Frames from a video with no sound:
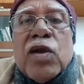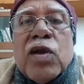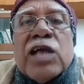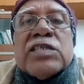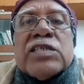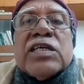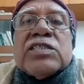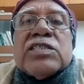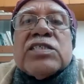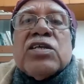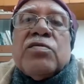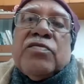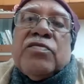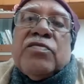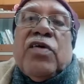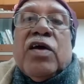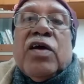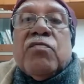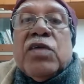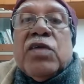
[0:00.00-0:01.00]
section of the
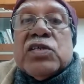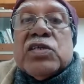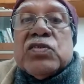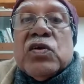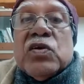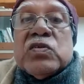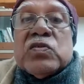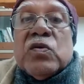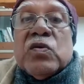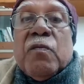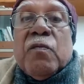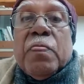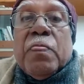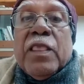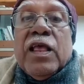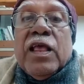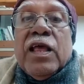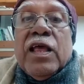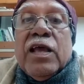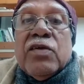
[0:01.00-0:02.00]
farmers
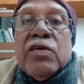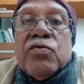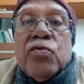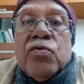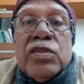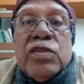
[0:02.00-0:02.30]
also.